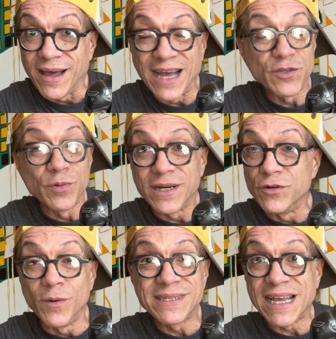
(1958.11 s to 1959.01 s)
I swear,
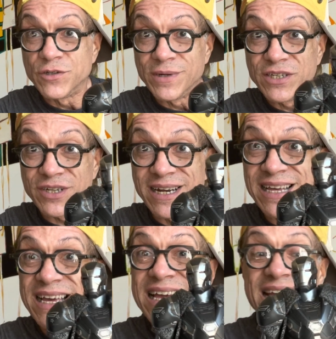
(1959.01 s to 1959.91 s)
no exaggeration.
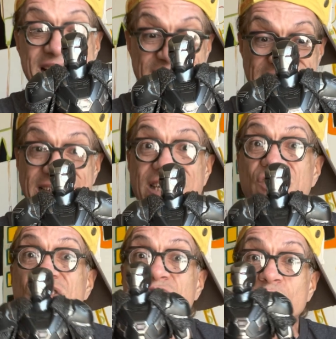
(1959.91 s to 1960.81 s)
He
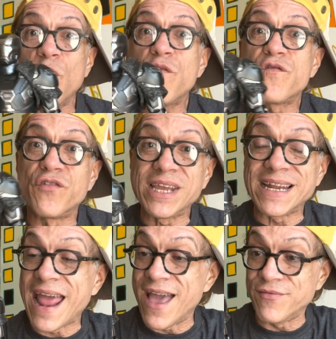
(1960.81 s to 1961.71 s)
is so
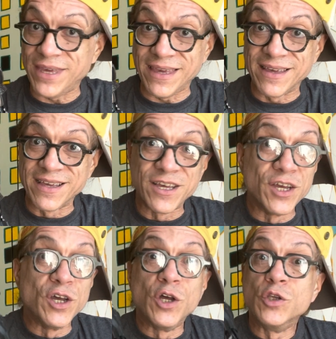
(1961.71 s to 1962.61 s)
freaking heavy.
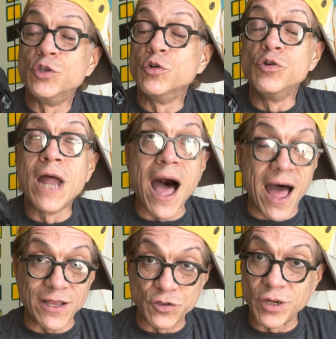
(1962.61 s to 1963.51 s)
Do
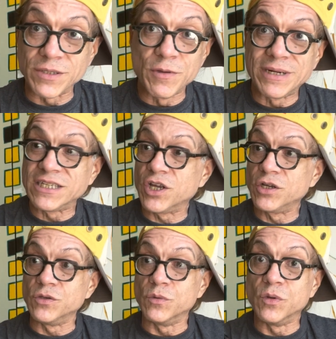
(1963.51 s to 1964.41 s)
not, trust me when I tell
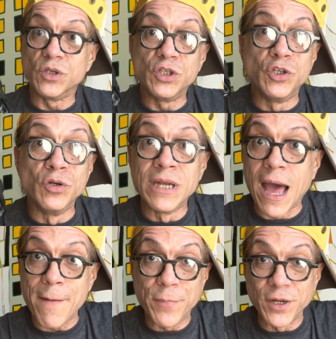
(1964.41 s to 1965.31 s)
you, do
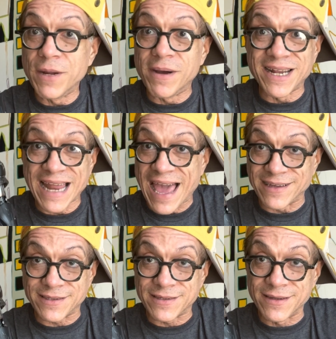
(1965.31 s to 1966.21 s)
not put him on
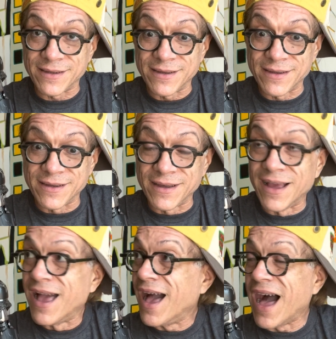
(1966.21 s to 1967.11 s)
glass.
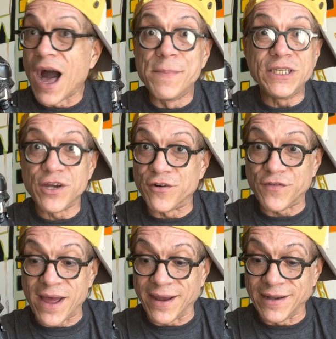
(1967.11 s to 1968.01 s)
I'll be
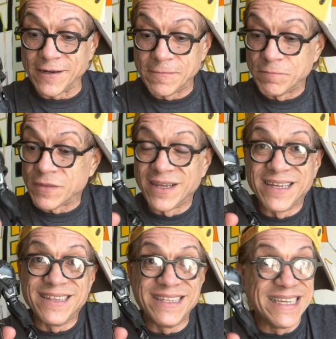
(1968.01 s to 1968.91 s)
terrified.
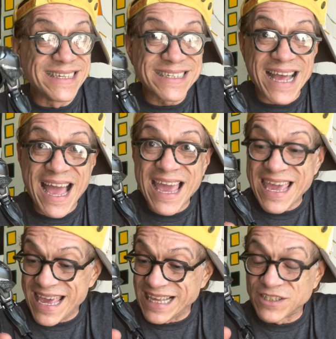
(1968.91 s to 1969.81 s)
This
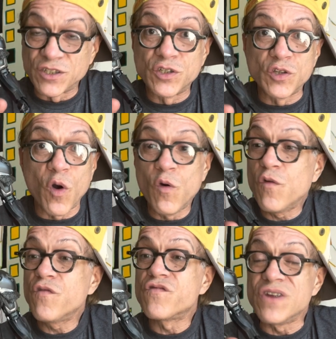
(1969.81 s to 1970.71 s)
guy is so
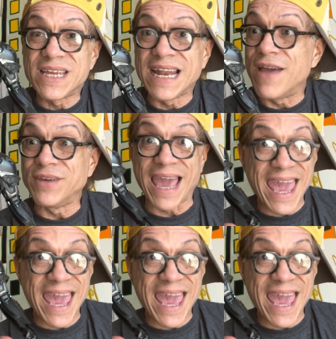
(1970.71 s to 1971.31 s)
freaking heavy.